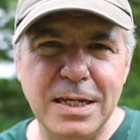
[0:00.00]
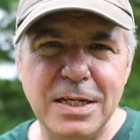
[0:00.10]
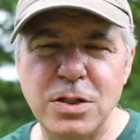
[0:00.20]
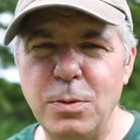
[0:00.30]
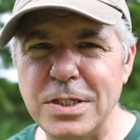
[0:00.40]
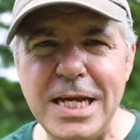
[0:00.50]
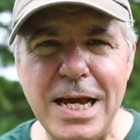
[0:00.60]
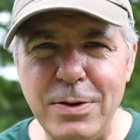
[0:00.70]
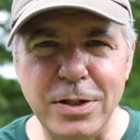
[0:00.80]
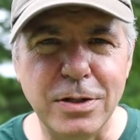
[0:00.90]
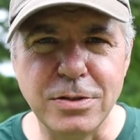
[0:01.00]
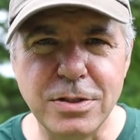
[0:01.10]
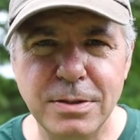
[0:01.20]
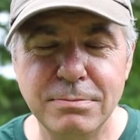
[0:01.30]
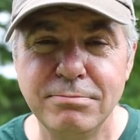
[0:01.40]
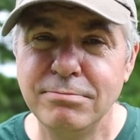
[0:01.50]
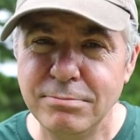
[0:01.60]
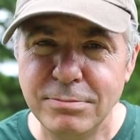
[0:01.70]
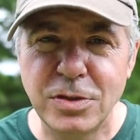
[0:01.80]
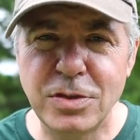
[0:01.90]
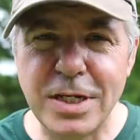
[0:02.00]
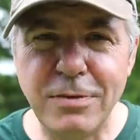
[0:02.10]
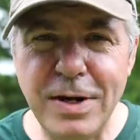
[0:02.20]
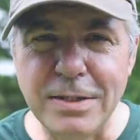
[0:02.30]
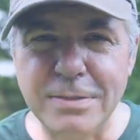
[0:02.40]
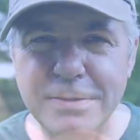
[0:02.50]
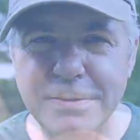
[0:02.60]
So we'll see how it goes. So stick around.